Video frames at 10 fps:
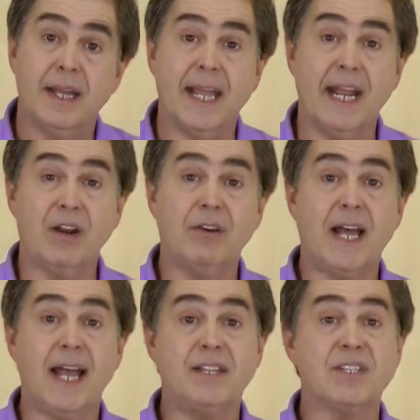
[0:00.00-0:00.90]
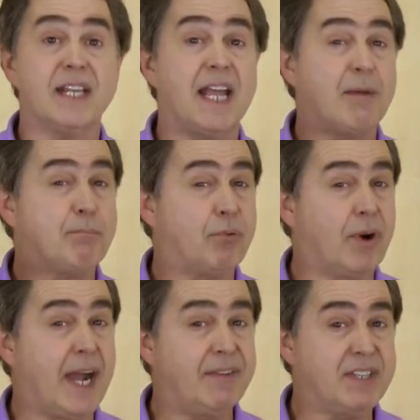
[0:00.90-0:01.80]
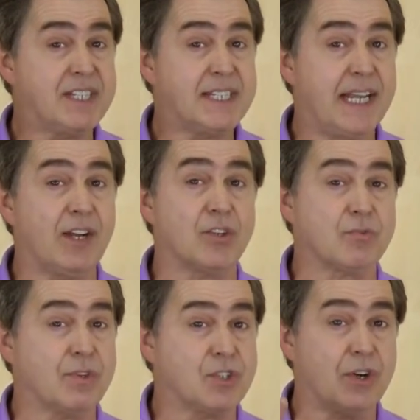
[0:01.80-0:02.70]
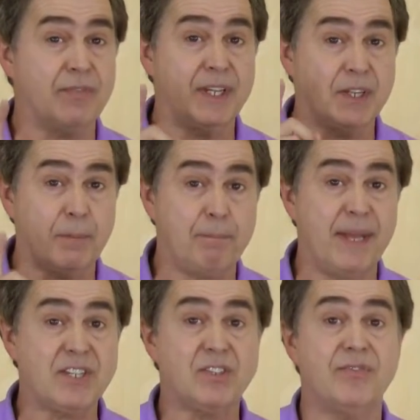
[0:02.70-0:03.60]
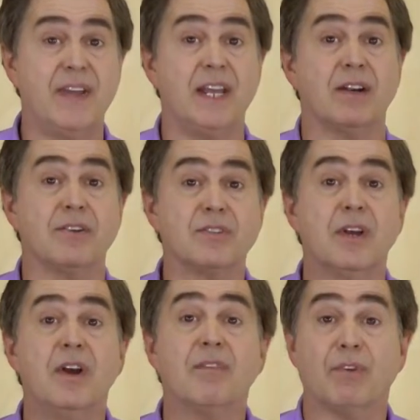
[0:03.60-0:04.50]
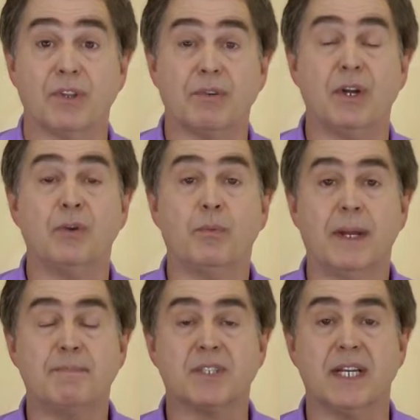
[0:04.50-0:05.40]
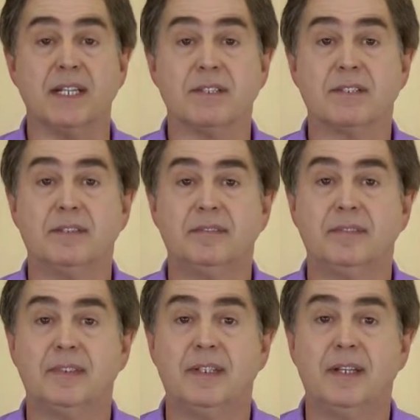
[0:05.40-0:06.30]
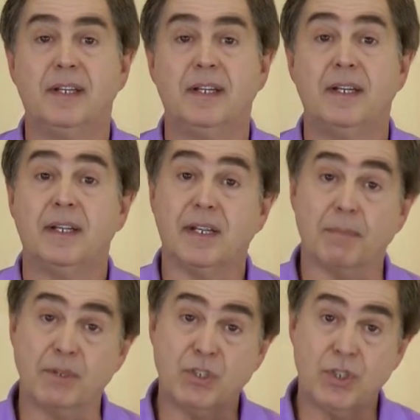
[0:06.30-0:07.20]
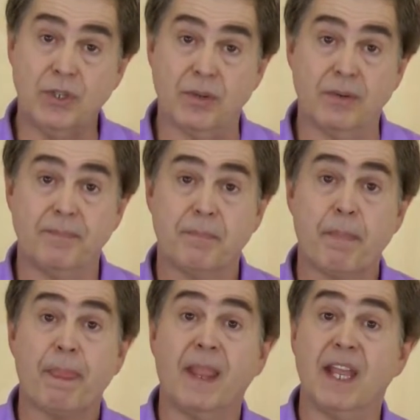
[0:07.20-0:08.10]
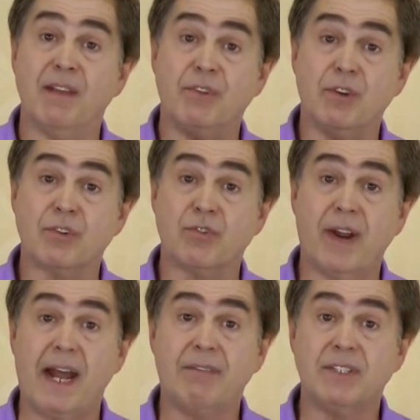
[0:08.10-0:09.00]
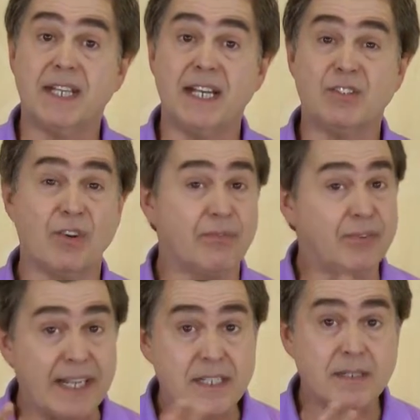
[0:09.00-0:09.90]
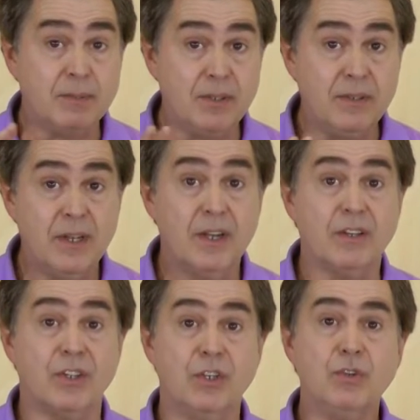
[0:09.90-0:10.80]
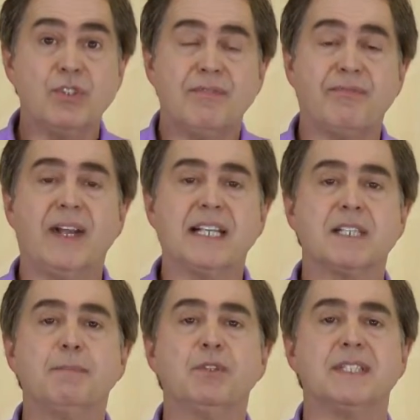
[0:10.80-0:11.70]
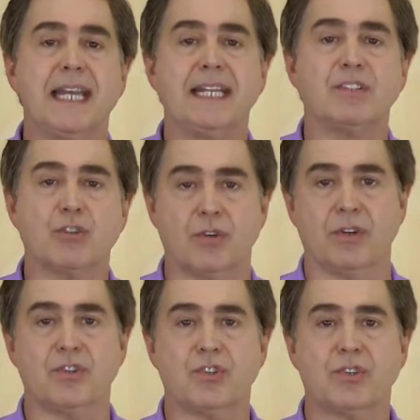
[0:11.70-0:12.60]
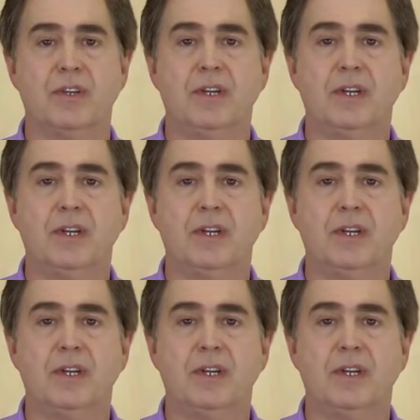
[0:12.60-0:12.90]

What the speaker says: airlines can have private sales reserving their best fares for their own websites. Number 2, if your travel dates are flexible, use a flexible date search,